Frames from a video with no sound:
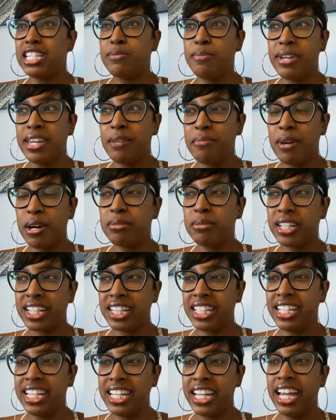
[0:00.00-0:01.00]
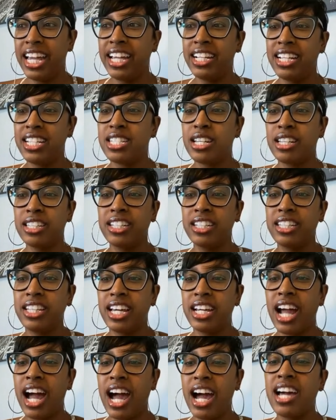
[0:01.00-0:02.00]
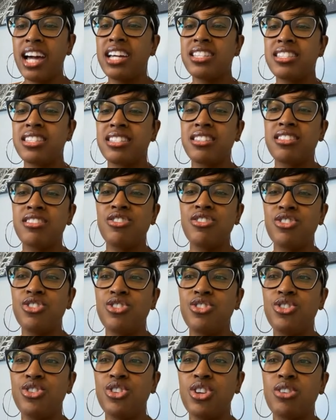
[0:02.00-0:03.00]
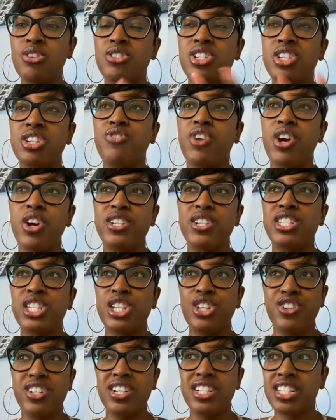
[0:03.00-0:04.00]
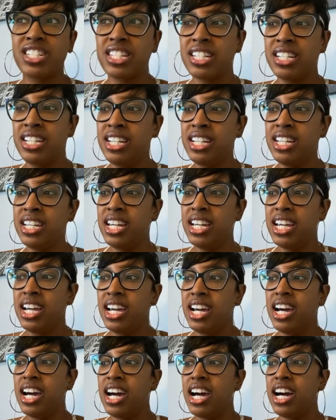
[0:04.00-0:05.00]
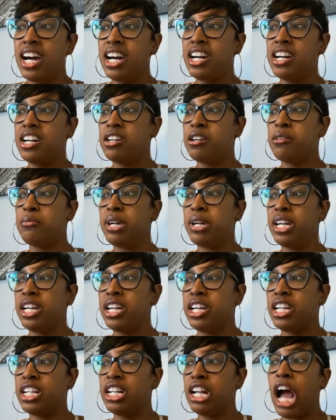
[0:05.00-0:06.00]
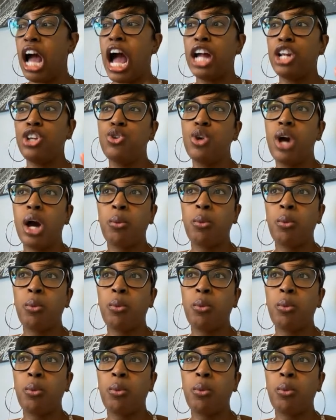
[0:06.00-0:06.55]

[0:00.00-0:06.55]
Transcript: speaking publicly, and it's something that I, you know, took very seriously. And I knew I